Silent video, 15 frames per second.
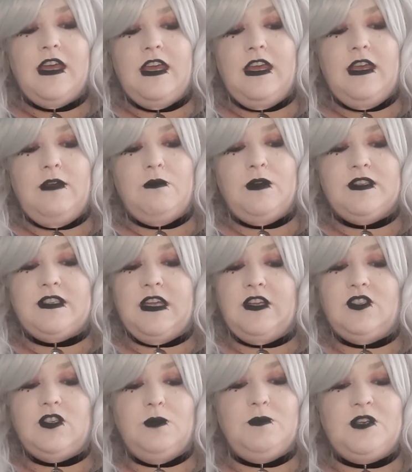He was
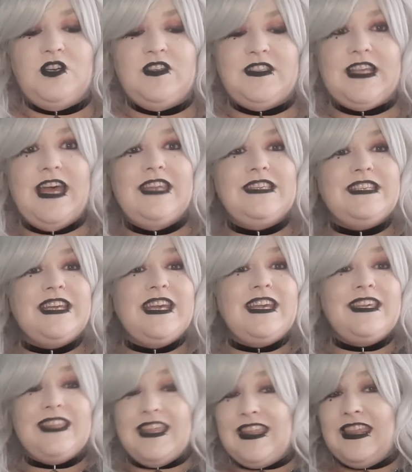in Jupiter
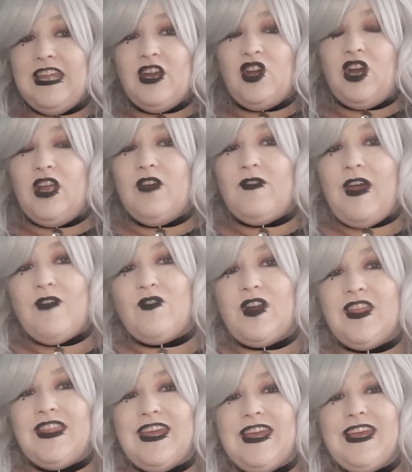Ascending, The Theory of
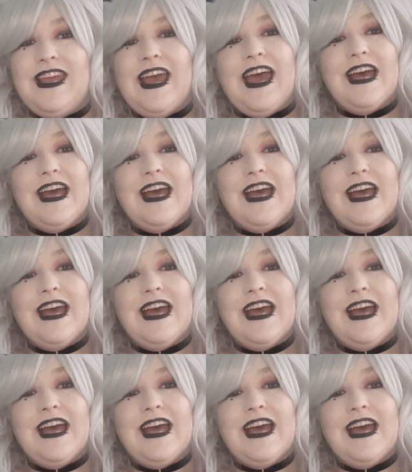Everything,